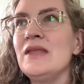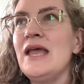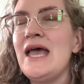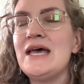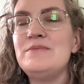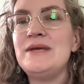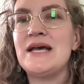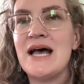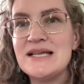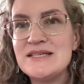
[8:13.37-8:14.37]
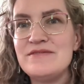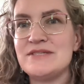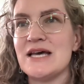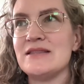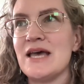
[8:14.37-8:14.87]
And because I've
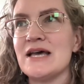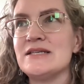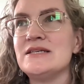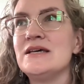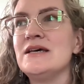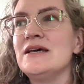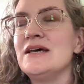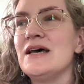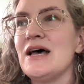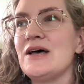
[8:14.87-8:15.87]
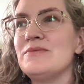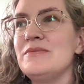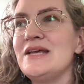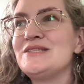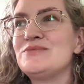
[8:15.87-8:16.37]
done that, um,
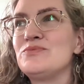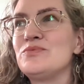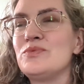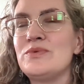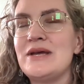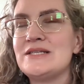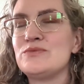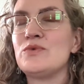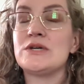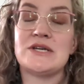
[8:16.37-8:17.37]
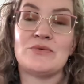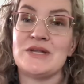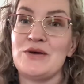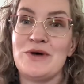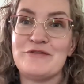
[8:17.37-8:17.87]
it's it's worked out
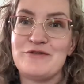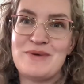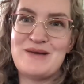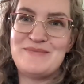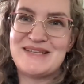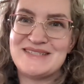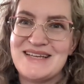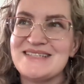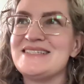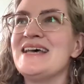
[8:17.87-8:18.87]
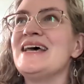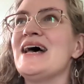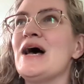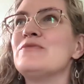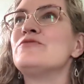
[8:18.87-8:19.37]
really well for my business.
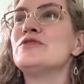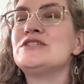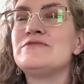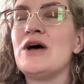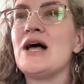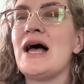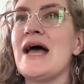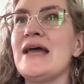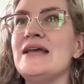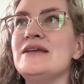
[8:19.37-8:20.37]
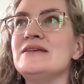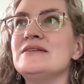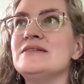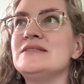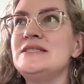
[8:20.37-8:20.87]
Um, first of all, I
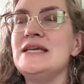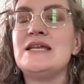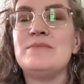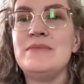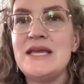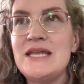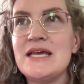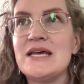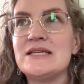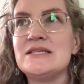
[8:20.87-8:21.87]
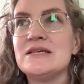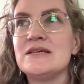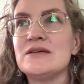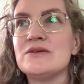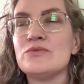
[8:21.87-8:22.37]
see an immediate
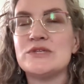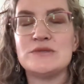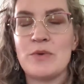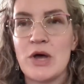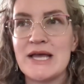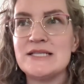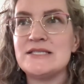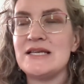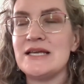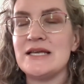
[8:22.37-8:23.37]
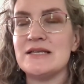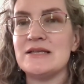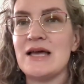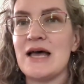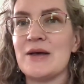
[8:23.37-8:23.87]
response
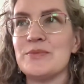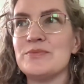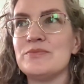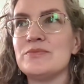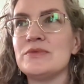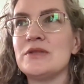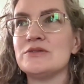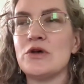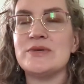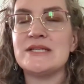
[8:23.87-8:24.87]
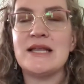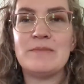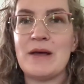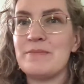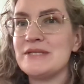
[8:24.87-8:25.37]
in um, there's always a little
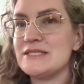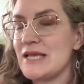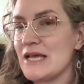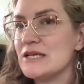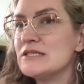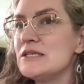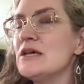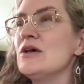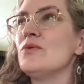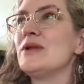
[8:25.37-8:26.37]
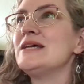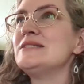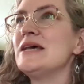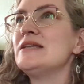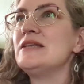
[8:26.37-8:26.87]
bump in sales when I
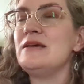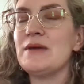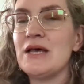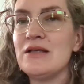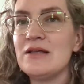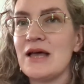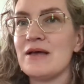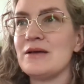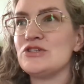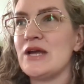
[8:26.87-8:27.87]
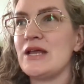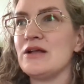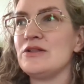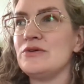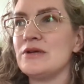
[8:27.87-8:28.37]
send an email. Uh, I try to
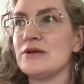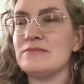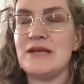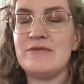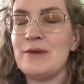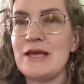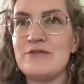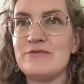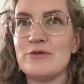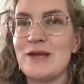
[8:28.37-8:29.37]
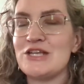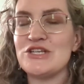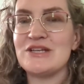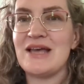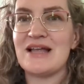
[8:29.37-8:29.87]
include a,
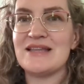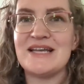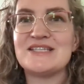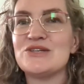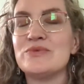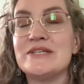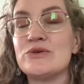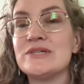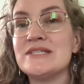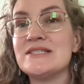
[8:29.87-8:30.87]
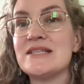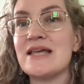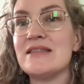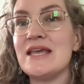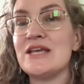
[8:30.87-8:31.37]
information, uh, links to resources
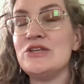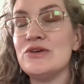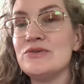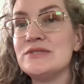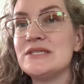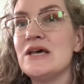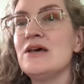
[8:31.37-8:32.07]
that they can use,